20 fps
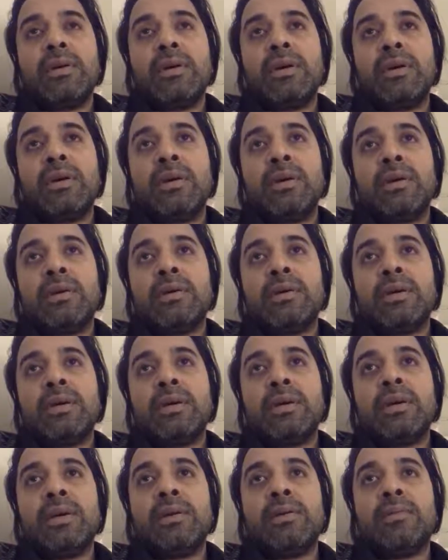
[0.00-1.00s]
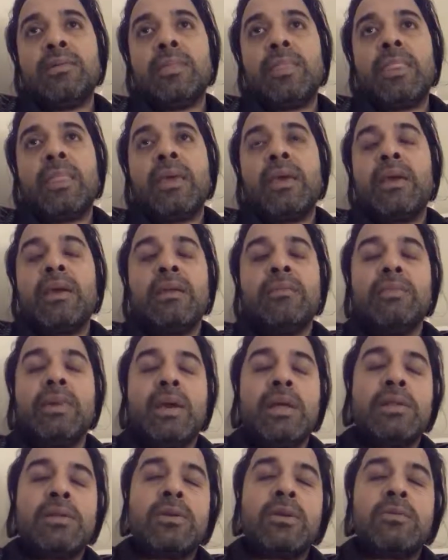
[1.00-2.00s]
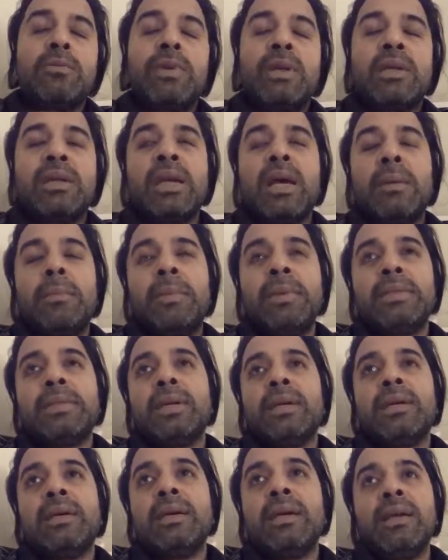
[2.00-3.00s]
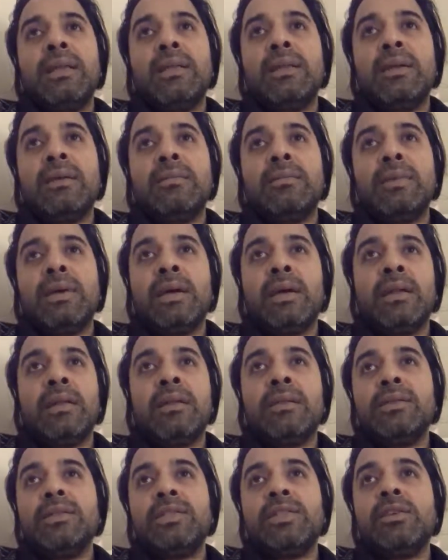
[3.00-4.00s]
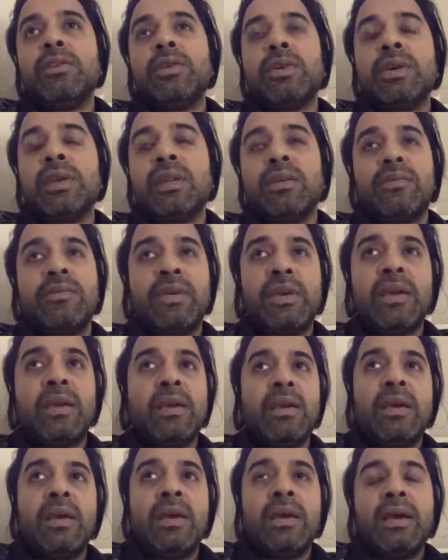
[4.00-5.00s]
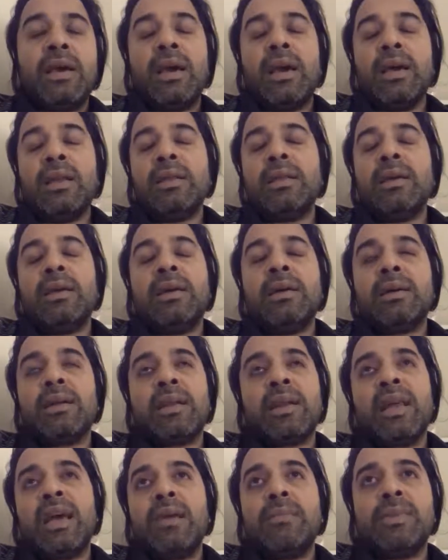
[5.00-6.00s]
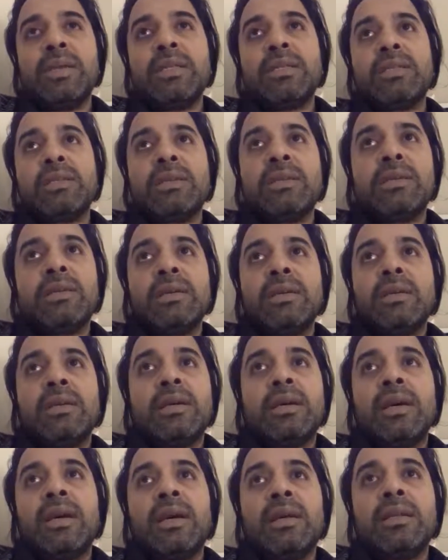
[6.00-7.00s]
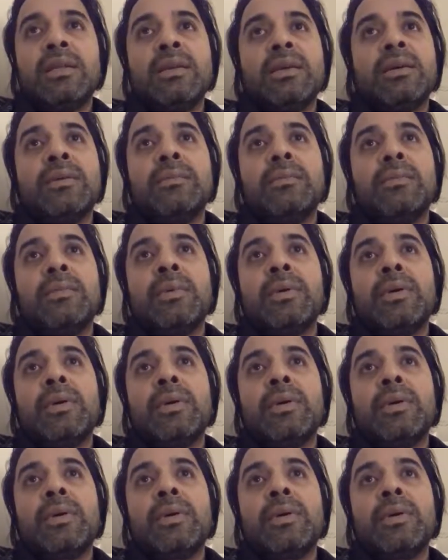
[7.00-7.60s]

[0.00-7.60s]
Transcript: um, in based on per capita income and geography and climate, and um,